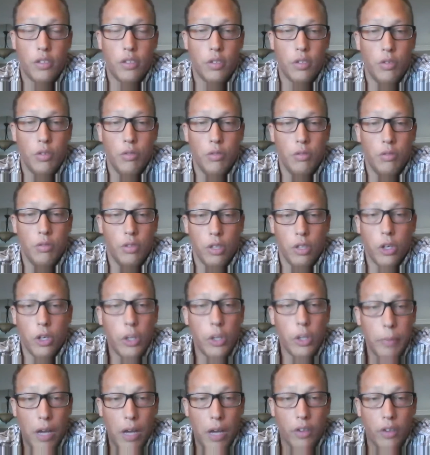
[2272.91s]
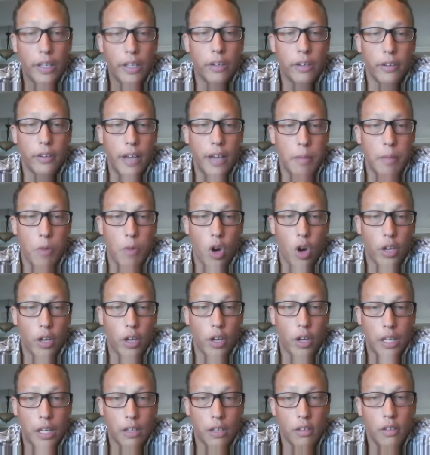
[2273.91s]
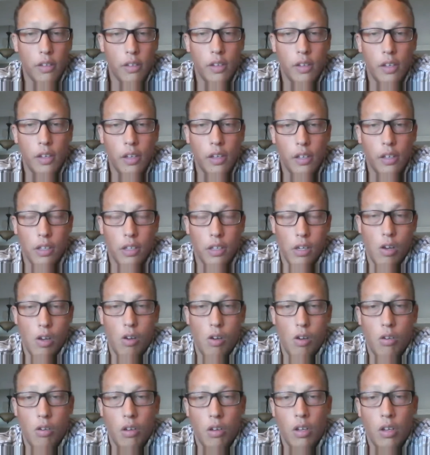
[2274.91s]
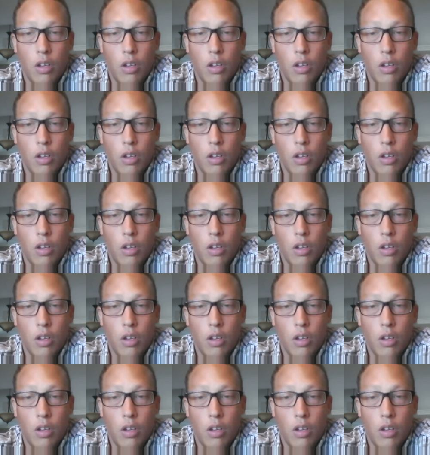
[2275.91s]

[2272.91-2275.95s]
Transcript: to learn about internet marketing. You know,